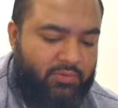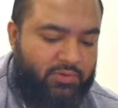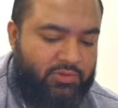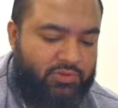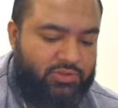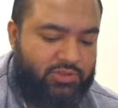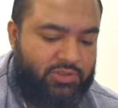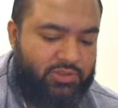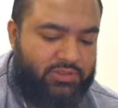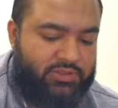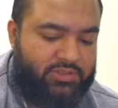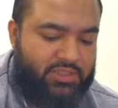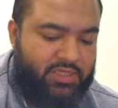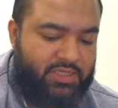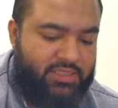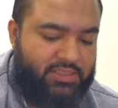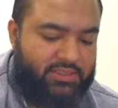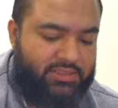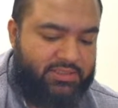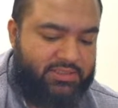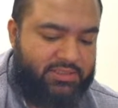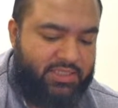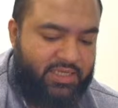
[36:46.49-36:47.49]
which is
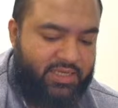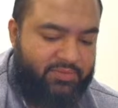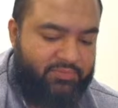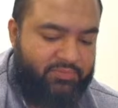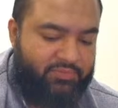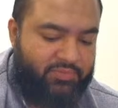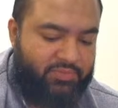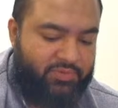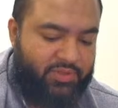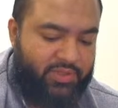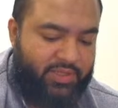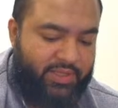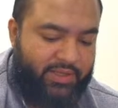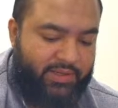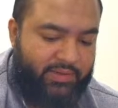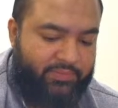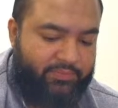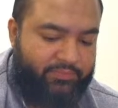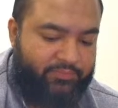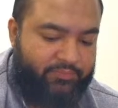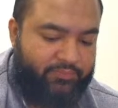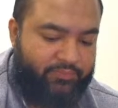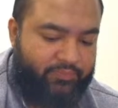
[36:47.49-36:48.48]
same
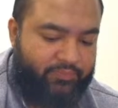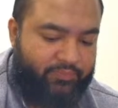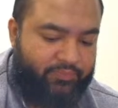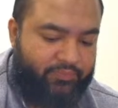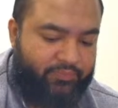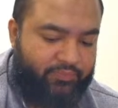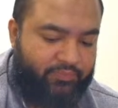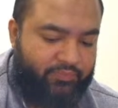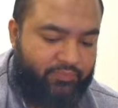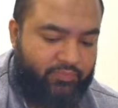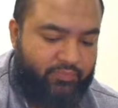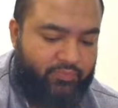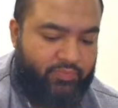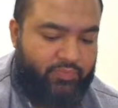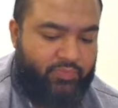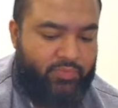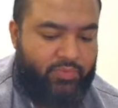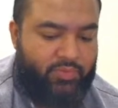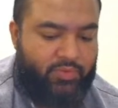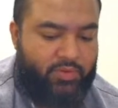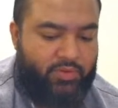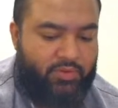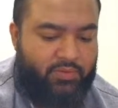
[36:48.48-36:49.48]
thing,
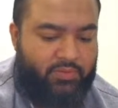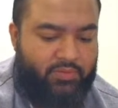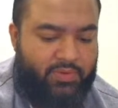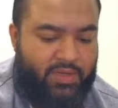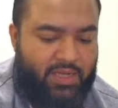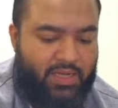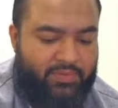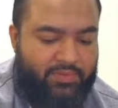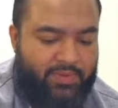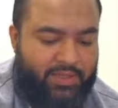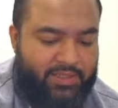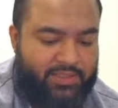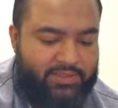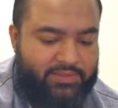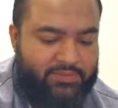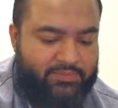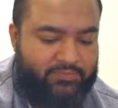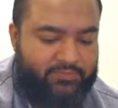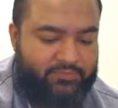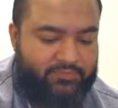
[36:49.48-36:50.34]
5x.